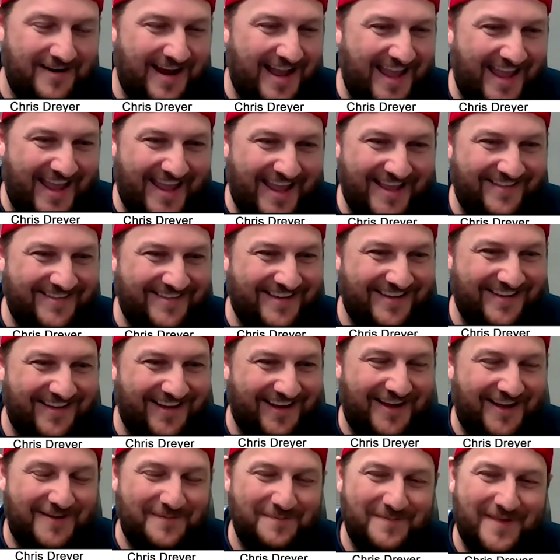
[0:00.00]
right?
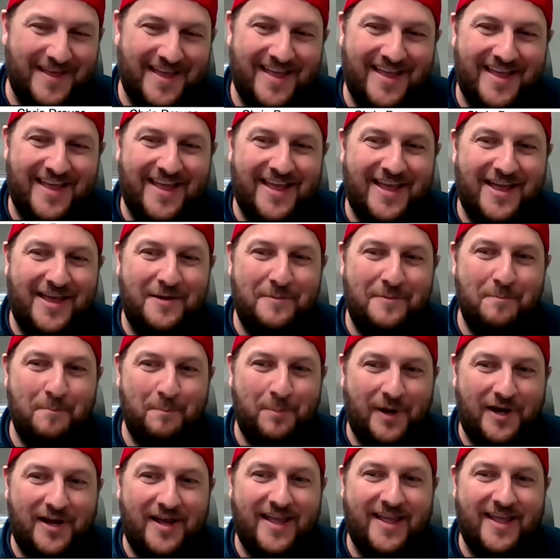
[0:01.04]
um,
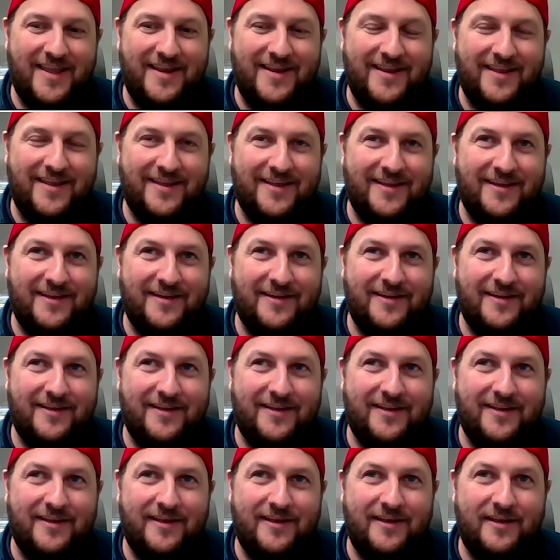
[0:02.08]
but
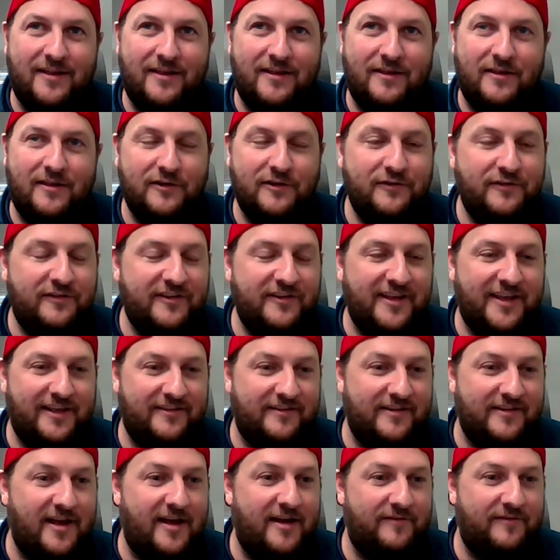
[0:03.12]
losing
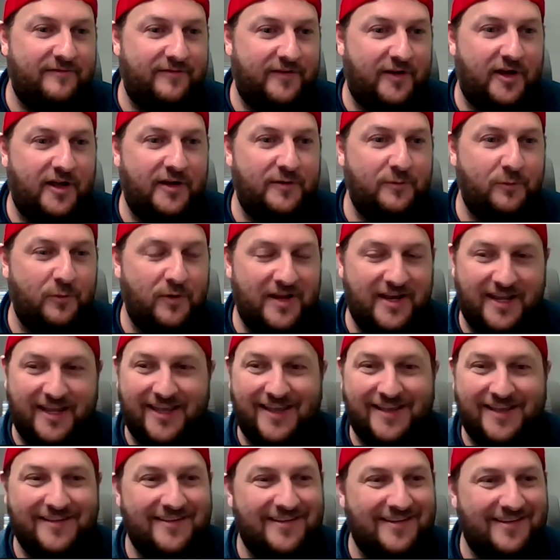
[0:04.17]
is not fun, winning
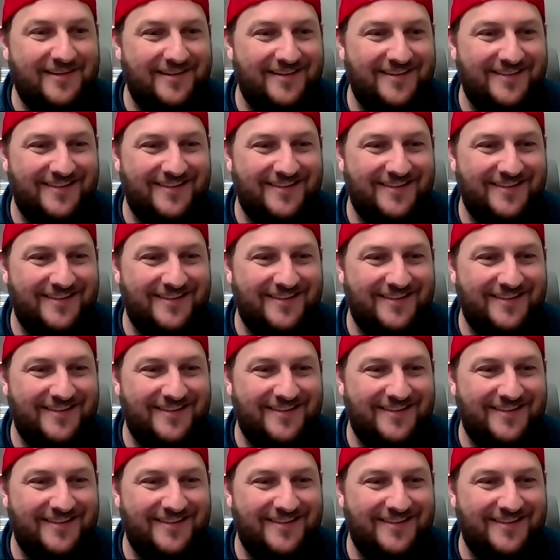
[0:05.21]
is.